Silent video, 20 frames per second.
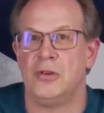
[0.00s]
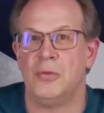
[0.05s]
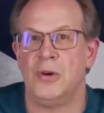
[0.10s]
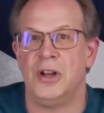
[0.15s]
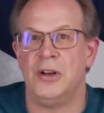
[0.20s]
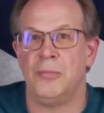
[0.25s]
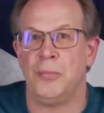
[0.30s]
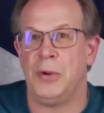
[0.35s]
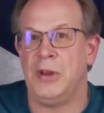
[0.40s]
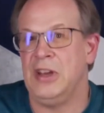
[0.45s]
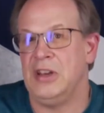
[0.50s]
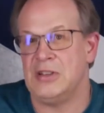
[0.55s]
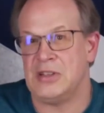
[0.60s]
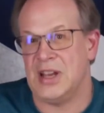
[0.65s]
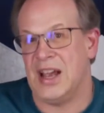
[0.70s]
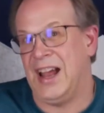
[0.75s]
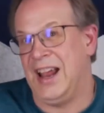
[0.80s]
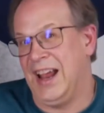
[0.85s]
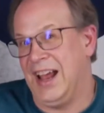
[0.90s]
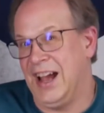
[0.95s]
one piece
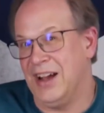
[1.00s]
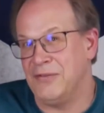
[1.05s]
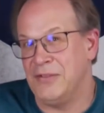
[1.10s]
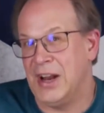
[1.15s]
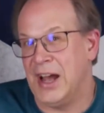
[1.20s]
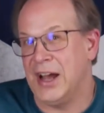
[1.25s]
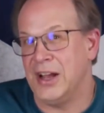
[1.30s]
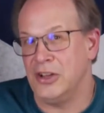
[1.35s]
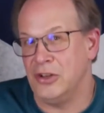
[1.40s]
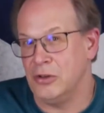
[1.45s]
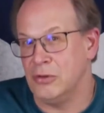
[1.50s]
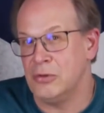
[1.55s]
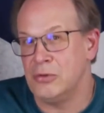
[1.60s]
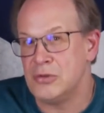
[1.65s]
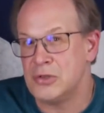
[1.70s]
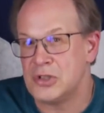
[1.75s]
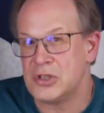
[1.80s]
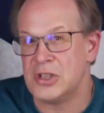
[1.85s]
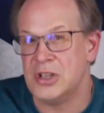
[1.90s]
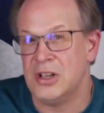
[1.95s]
I have not
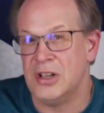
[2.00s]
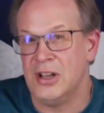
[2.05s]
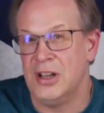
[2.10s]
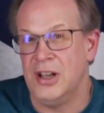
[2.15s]
used,